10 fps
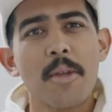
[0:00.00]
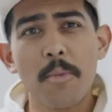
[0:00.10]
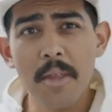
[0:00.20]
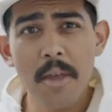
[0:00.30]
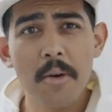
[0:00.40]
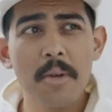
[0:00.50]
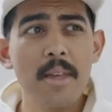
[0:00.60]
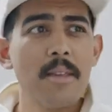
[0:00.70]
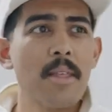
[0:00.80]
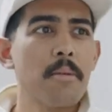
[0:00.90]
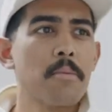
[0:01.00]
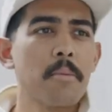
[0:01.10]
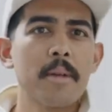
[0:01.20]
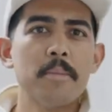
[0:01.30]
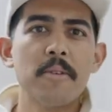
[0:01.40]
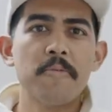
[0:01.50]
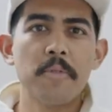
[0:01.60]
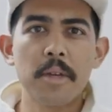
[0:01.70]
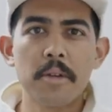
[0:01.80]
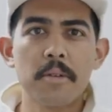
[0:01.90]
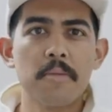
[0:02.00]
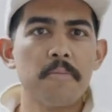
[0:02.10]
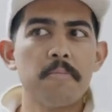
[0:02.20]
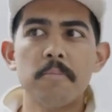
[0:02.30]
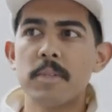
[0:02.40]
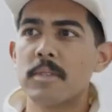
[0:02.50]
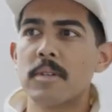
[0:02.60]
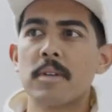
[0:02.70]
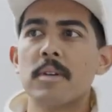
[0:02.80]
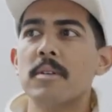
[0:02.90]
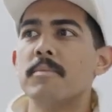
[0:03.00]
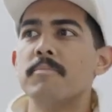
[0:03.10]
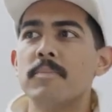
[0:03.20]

they're really hokey. They remind me of Flickr circa